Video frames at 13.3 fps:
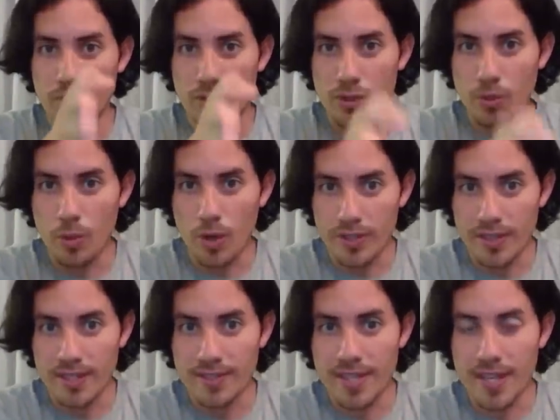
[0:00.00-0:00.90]
towards
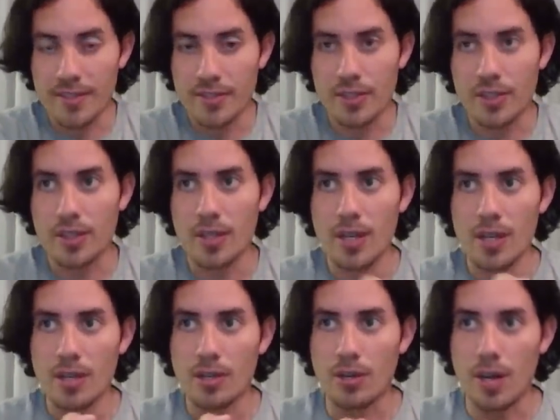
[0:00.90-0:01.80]
the center,
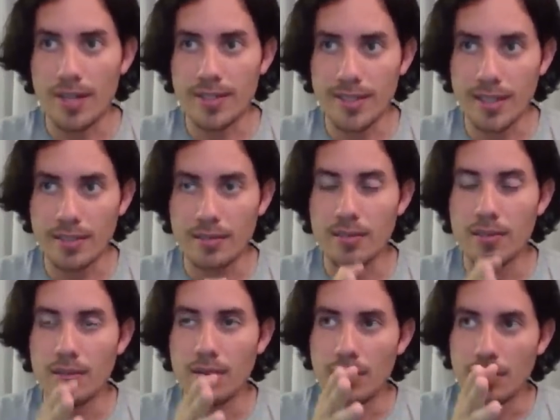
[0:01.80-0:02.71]

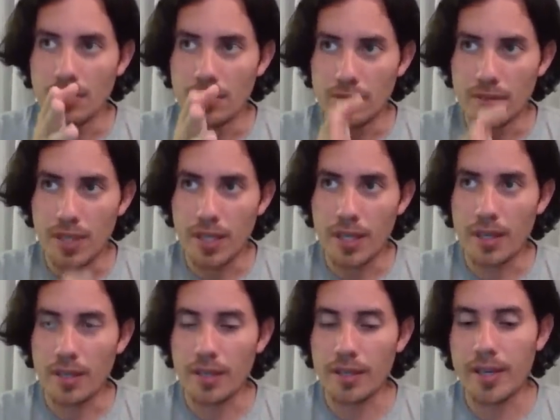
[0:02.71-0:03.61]
crossing
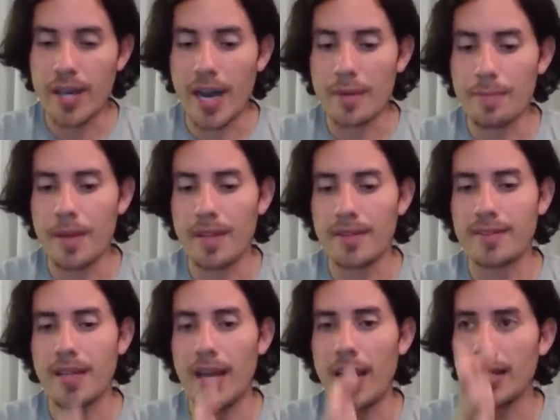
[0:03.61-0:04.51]
the
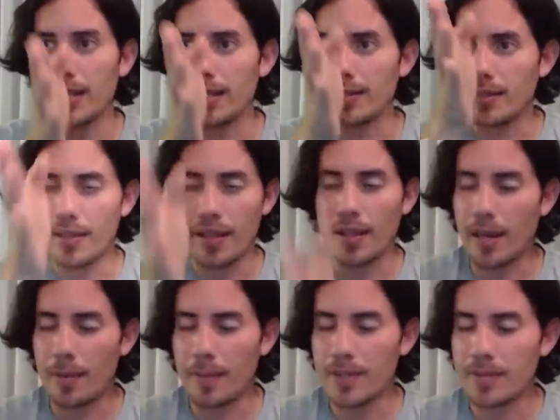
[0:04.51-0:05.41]
Carpathian Island, the
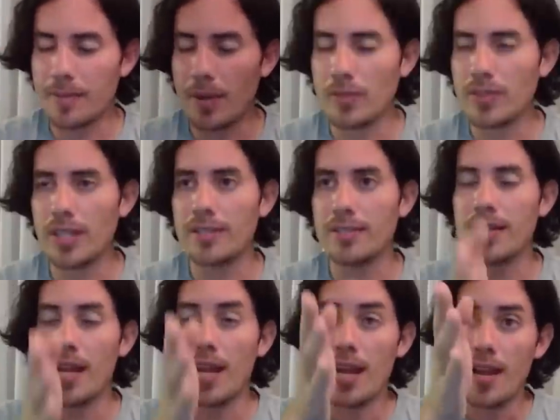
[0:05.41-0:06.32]
Carpathian
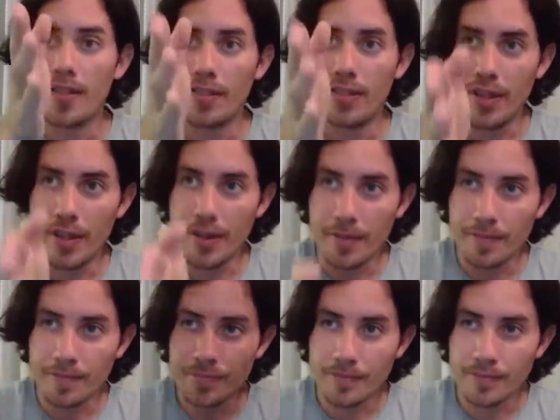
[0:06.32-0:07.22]
Mountains,
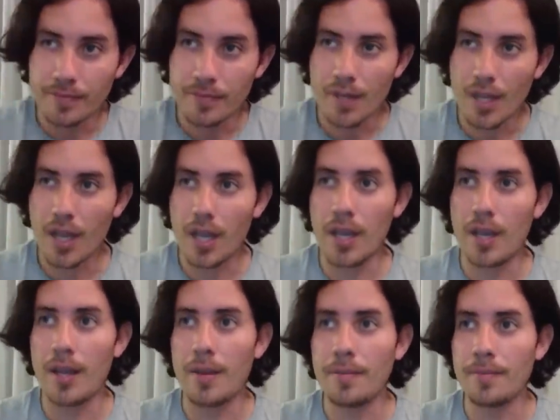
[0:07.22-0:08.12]
the
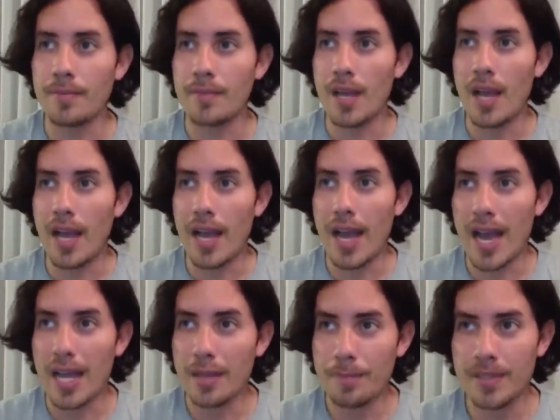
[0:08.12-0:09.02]

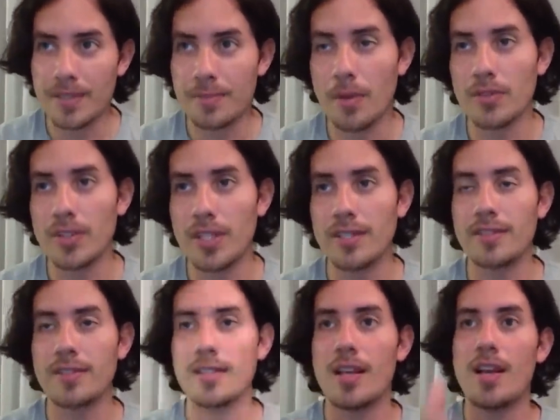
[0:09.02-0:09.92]
Alpes
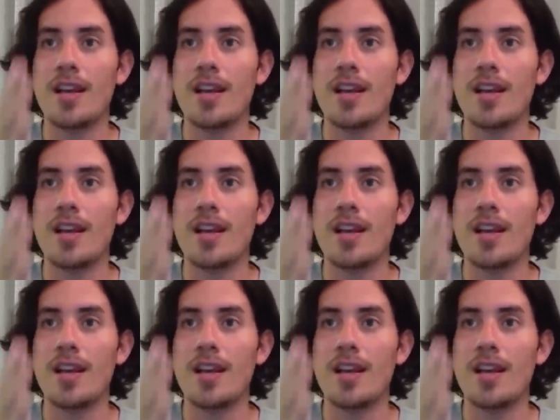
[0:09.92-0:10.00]
Mountains,